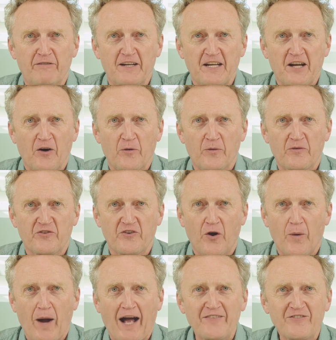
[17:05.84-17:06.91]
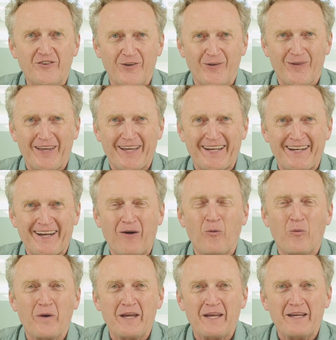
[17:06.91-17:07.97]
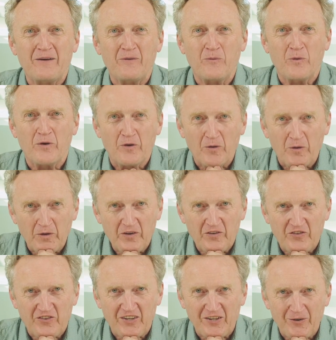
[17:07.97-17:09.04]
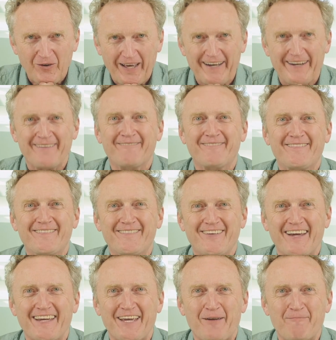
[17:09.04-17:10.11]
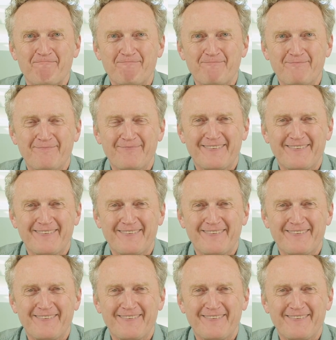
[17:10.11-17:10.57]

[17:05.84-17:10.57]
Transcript: video. So until then, we will see you later. Take care.